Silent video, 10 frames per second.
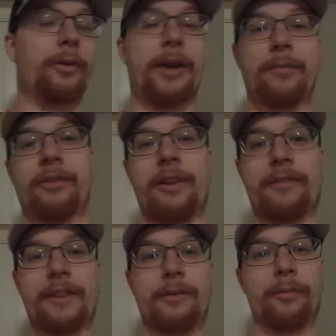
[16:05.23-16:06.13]
game
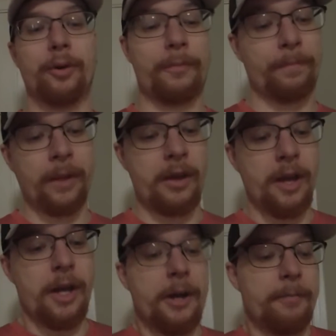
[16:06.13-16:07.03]
stuff in the room,
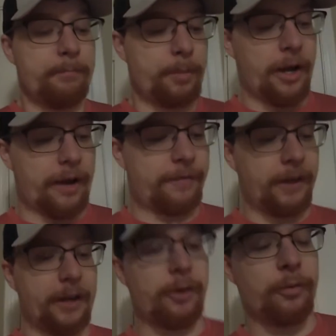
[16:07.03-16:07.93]
but I
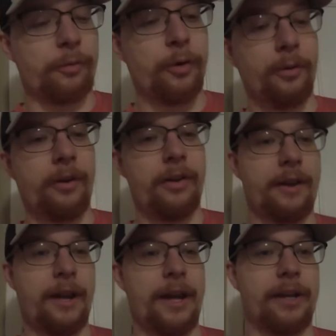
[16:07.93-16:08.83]
figured I'd go through
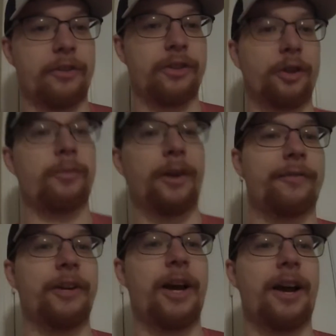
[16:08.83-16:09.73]
and show you what
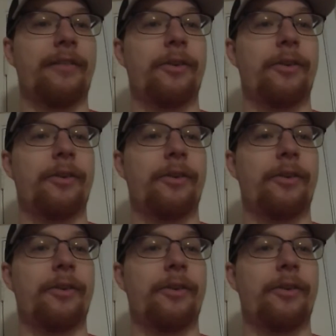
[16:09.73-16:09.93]
I've got.